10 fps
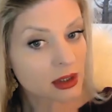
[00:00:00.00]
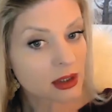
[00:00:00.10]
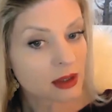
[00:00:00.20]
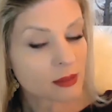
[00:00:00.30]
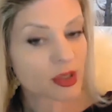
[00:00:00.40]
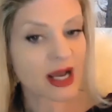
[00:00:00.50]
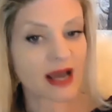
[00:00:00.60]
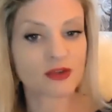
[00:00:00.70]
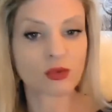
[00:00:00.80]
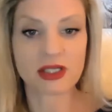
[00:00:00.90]
but I have to
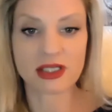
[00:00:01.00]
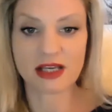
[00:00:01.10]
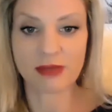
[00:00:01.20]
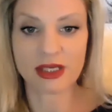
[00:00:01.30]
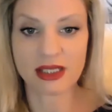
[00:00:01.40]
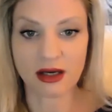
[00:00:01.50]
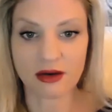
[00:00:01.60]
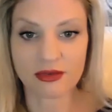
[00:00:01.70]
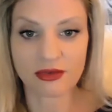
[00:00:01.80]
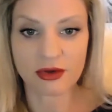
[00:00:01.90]
want to save myself
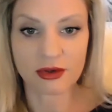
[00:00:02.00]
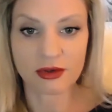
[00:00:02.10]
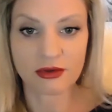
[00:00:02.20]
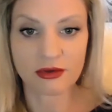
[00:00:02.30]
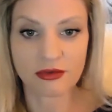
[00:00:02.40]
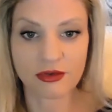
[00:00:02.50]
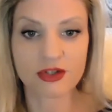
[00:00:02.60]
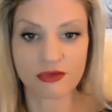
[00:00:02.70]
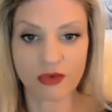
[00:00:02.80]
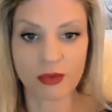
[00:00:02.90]
first
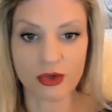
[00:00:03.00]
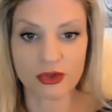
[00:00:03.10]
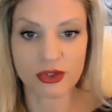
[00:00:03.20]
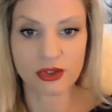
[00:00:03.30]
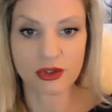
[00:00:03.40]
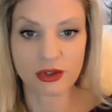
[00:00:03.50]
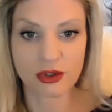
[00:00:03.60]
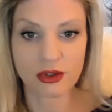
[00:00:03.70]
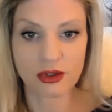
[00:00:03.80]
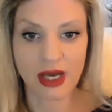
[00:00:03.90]
and foremost.
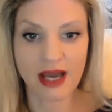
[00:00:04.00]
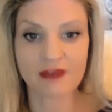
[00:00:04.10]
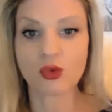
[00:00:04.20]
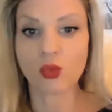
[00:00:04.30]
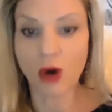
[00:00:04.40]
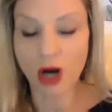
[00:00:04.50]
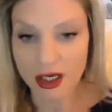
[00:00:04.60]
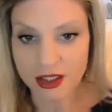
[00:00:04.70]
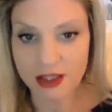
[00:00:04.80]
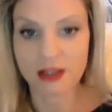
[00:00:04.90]
I have to
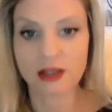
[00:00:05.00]
want